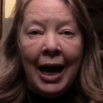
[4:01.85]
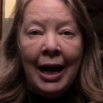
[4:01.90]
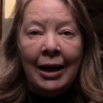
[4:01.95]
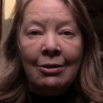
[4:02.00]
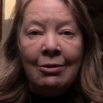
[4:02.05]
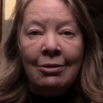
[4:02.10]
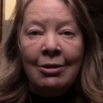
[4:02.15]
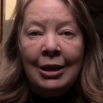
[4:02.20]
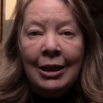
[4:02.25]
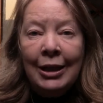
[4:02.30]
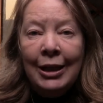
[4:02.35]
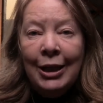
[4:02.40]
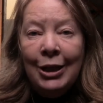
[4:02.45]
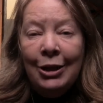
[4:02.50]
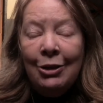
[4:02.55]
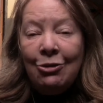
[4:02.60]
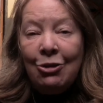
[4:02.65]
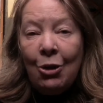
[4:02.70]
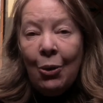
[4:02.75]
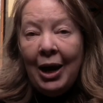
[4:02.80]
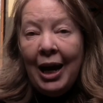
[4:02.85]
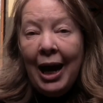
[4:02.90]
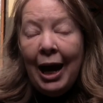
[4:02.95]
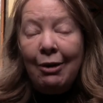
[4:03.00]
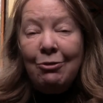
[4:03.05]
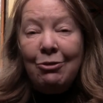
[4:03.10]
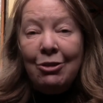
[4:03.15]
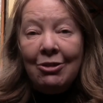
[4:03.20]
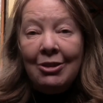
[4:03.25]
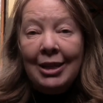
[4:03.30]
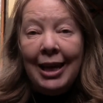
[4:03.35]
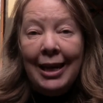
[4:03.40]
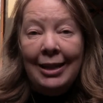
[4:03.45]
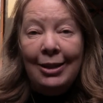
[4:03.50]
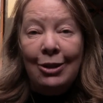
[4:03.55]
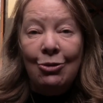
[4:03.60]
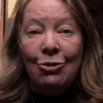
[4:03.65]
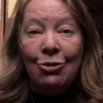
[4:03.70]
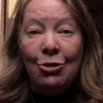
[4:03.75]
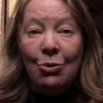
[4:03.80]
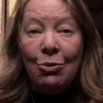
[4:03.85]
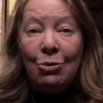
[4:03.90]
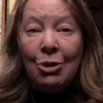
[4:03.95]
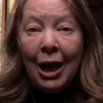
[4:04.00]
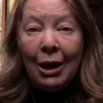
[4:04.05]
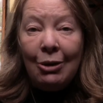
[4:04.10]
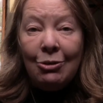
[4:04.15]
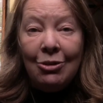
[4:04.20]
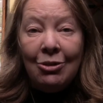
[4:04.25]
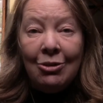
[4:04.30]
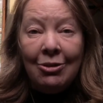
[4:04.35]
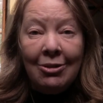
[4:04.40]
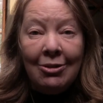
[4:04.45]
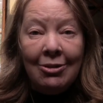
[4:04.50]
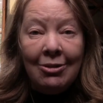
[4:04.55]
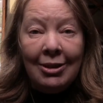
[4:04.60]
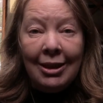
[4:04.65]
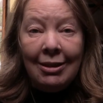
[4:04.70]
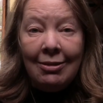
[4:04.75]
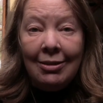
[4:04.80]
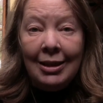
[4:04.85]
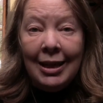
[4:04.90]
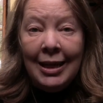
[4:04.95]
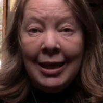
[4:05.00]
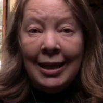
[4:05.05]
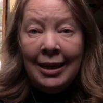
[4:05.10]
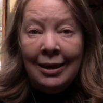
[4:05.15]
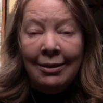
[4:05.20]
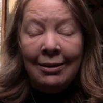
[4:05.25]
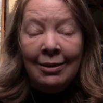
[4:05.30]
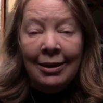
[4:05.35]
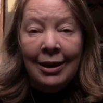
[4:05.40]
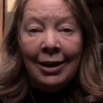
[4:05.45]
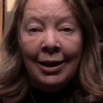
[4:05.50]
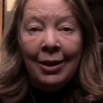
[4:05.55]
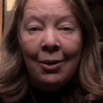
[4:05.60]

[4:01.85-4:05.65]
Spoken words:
And so I have to say that 2016